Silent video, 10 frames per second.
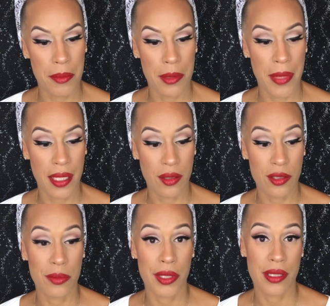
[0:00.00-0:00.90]
but my
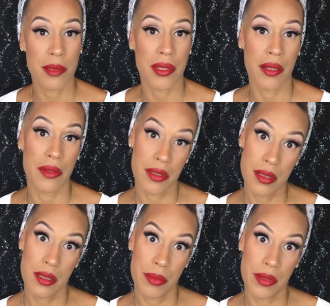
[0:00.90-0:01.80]
local beauty supply was
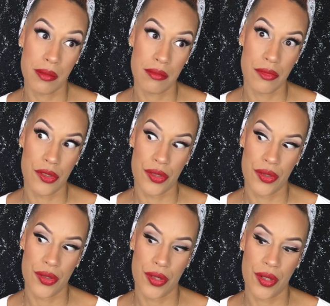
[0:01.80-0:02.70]
cheaper,
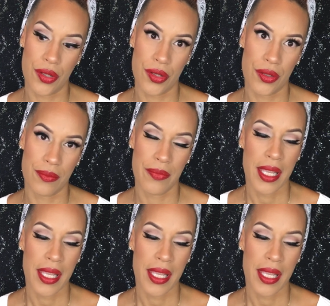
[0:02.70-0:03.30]
just saying.